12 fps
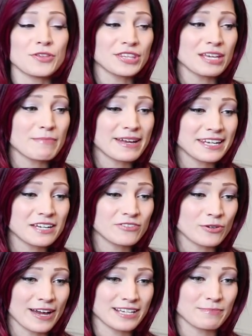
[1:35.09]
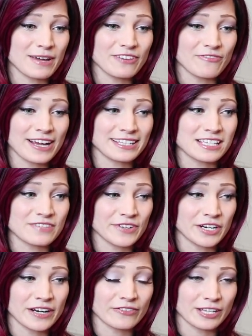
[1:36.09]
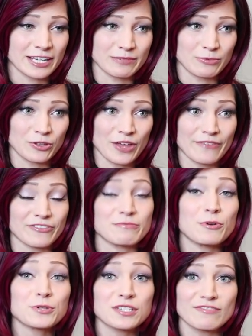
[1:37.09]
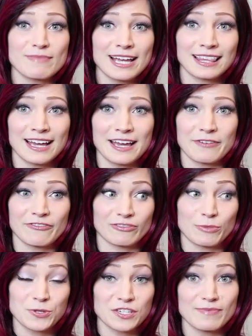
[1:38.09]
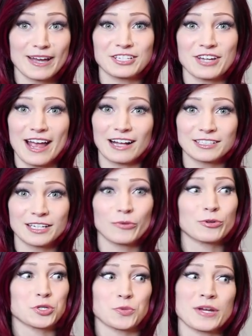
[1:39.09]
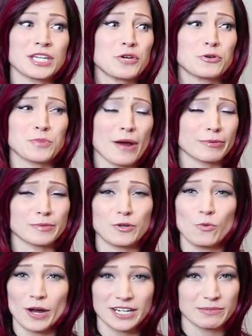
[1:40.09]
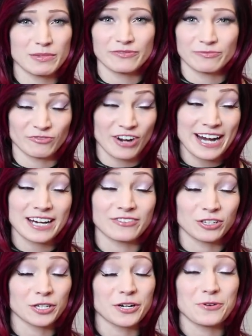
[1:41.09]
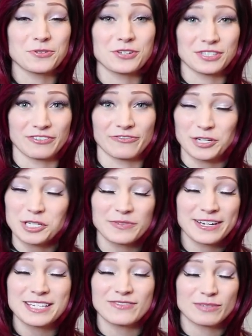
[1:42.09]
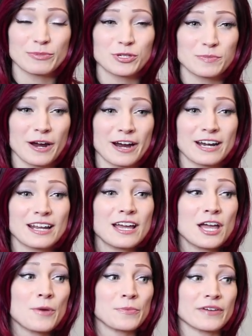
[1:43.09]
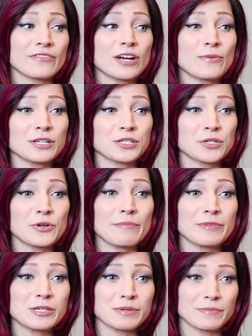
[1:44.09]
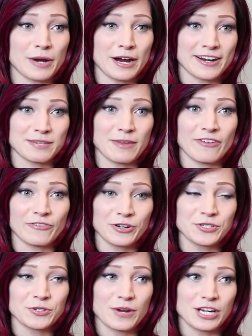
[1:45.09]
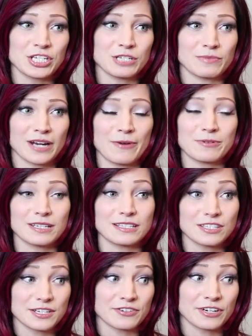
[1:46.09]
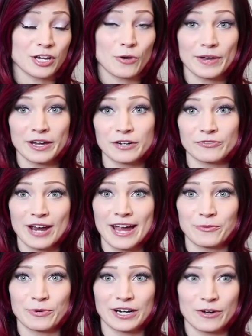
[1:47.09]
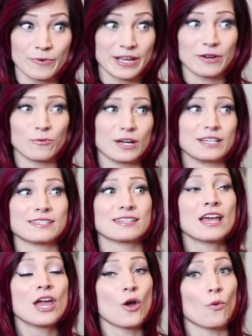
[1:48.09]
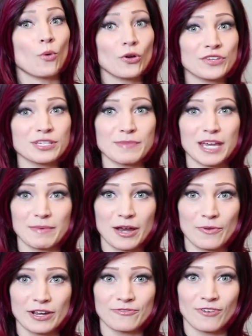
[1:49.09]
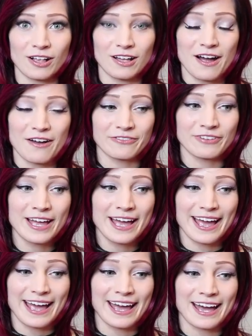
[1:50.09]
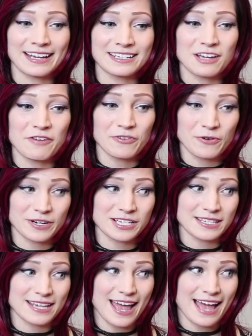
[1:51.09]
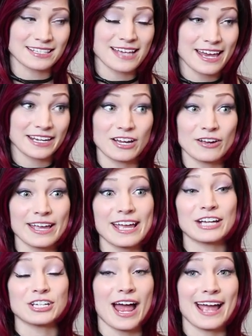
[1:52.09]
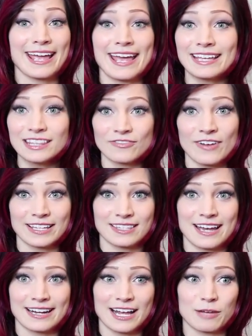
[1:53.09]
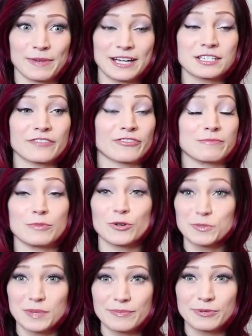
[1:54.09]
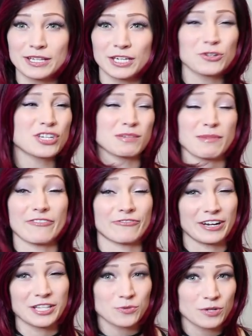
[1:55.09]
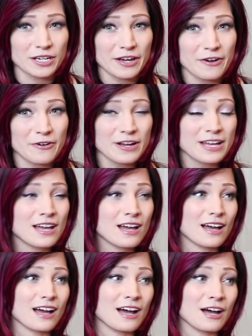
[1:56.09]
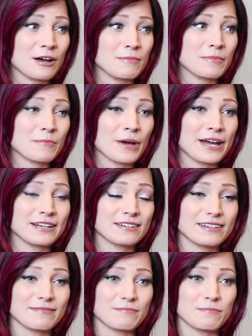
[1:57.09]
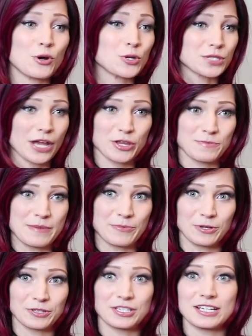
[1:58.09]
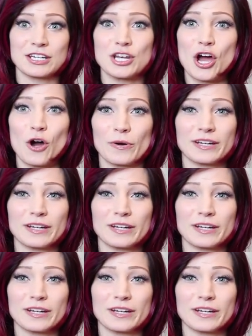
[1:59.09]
I think that many of you guys might find this very relatable that for most of my life, for most of my childhood, which is when you would probably want to be riding roller coasters in the first place for the most part, whenever I went to amusement parks, my first question when I was considering going on a ride wearing a wig was, will this make my wig fall off? And of course, as at a young age, I hid the fact that I had alopecia from most people. Like usually my friends would know, um, but most other people didn't know.